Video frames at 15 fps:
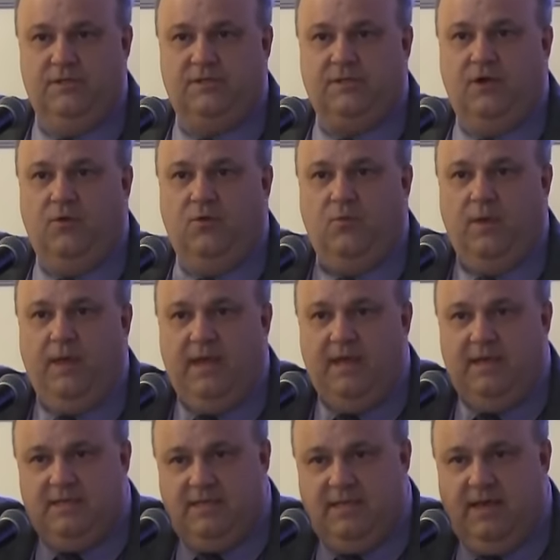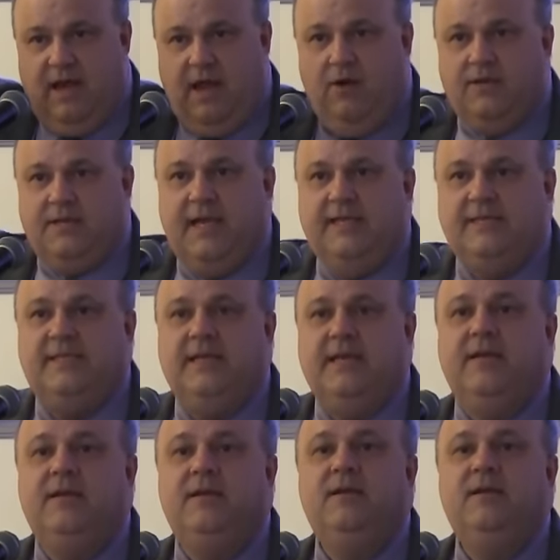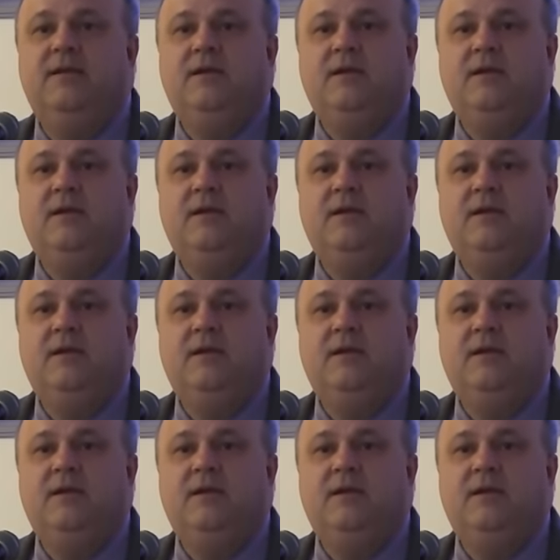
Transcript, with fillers: so we did our testing,